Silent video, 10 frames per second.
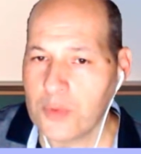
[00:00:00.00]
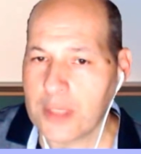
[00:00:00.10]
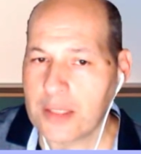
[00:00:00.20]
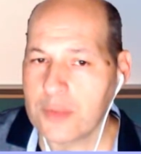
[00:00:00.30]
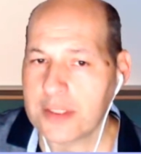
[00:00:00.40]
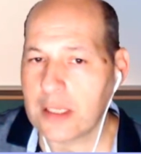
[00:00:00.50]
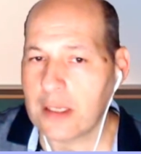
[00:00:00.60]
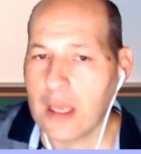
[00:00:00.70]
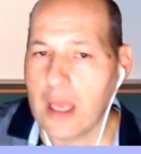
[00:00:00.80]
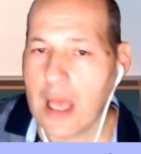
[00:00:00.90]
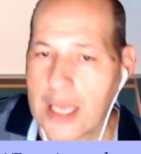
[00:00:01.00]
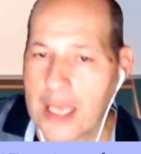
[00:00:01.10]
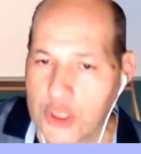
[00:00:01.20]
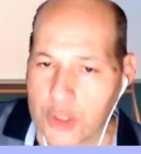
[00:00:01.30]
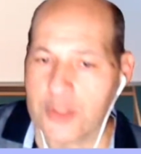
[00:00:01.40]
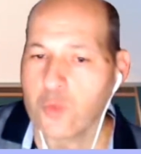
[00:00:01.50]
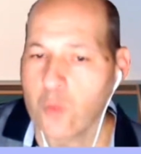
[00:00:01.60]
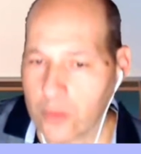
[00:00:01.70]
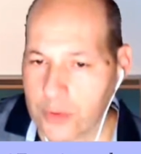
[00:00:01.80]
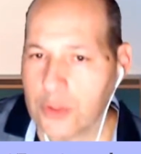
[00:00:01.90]
I could say, I just
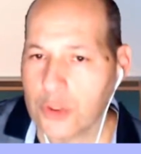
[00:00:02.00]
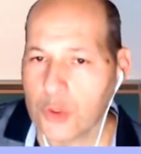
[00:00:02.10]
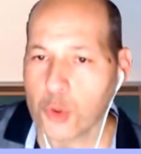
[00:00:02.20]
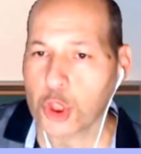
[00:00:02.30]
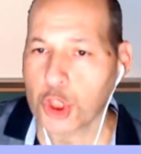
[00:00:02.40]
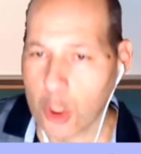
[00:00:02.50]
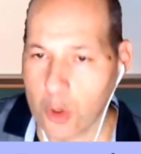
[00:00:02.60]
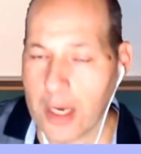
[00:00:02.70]
want to show,